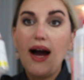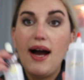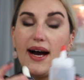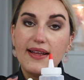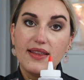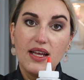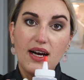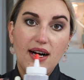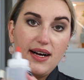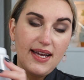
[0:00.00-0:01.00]
And
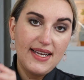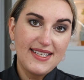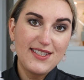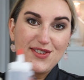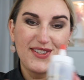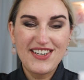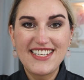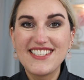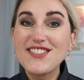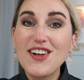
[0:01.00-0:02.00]
as I
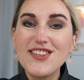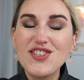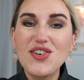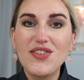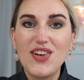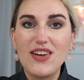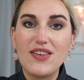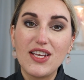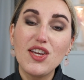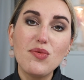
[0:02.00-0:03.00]
already told you, if you live
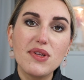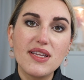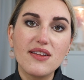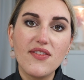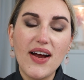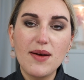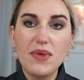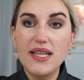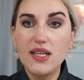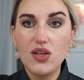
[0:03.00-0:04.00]
in a humid
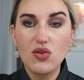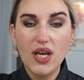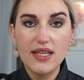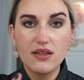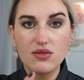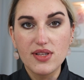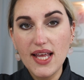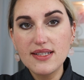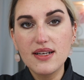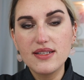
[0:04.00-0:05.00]
environment, you can use
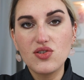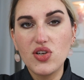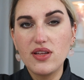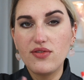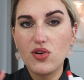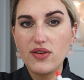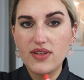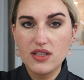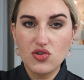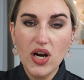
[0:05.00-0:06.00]
less glycerin. If you live
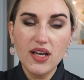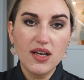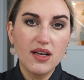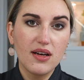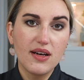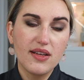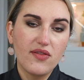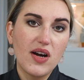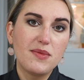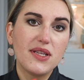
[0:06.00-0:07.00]
in a dry
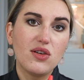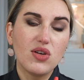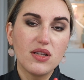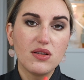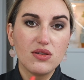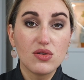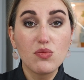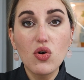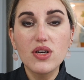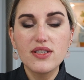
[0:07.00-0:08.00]
environment, you can use
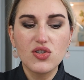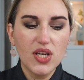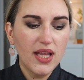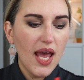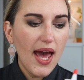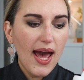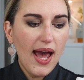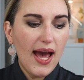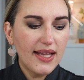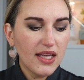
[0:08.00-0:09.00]
more glycerin.
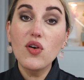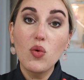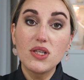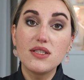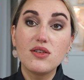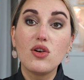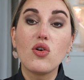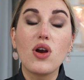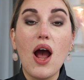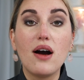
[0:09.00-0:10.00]
And if you wanted to
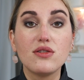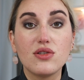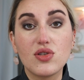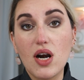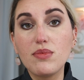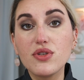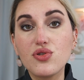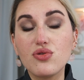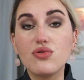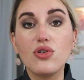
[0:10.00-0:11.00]
learn how to
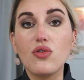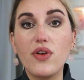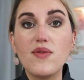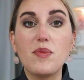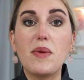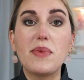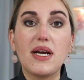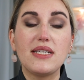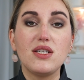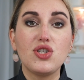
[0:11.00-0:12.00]
troubleshoot your wafer paper
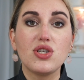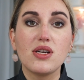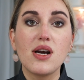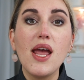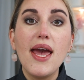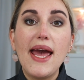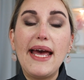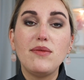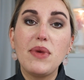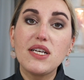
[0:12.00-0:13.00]
conditioner
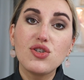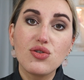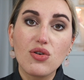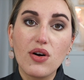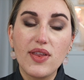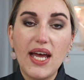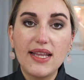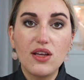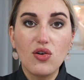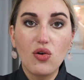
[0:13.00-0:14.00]
and make sure
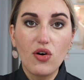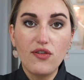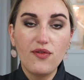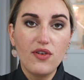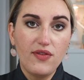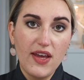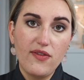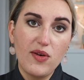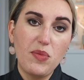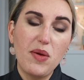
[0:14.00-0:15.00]
that your
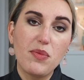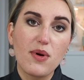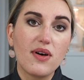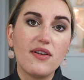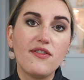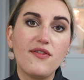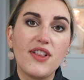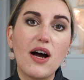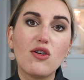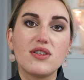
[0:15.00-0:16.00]
wafer paper
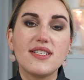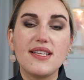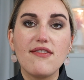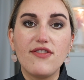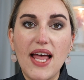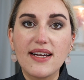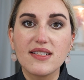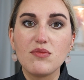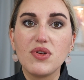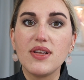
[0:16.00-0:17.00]
flowers stay
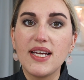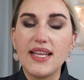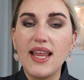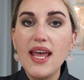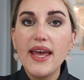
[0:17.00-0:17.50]
flexible in